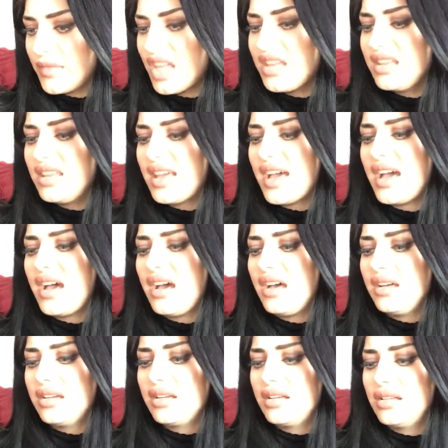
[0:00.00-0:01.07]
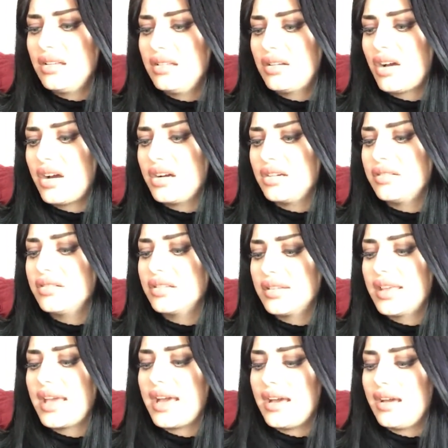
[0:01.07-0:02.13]
Yeah, Carl,
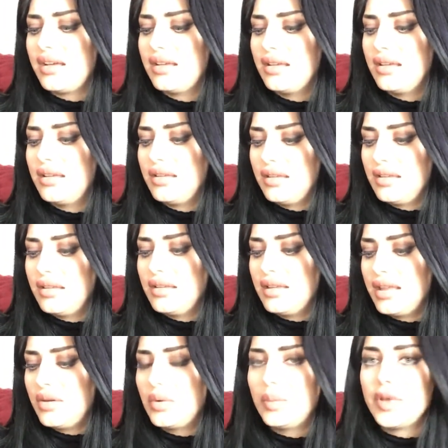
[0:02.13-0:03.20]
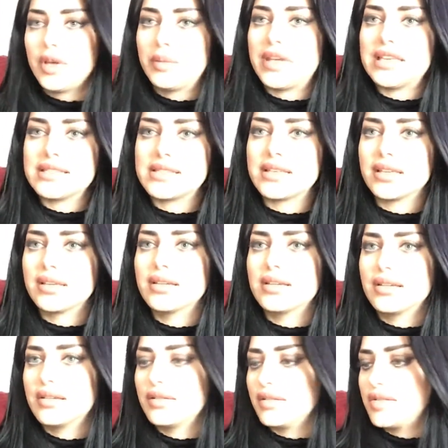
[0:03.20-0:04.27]
yeah. It will be amazing
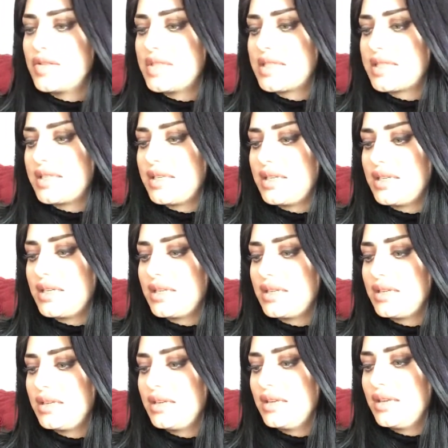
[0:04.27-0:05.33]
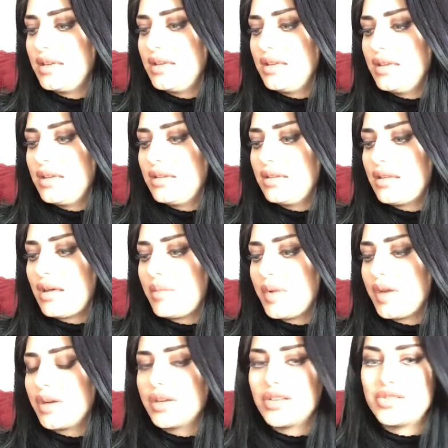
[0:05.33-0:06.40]
to see
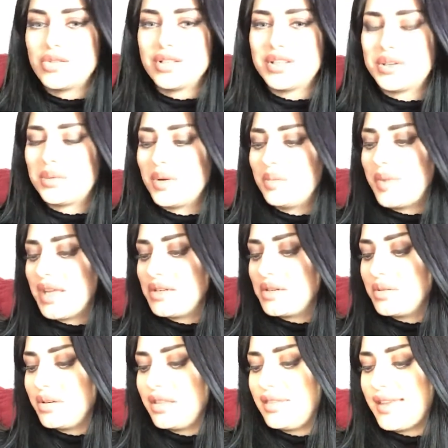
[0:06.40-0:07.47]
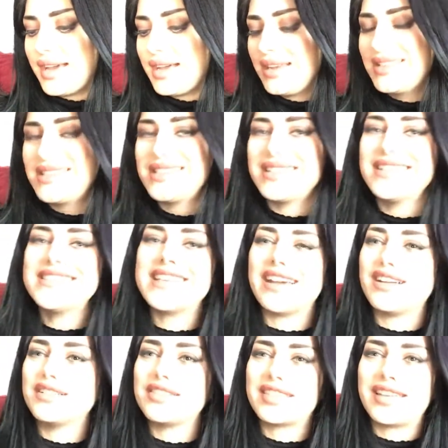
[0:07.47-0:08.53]
America do a little bit better with that. It's
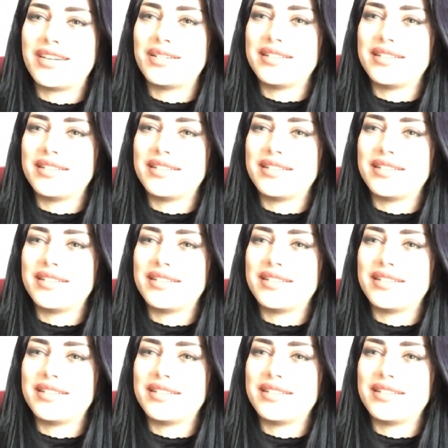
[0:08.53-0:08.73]
healthcare.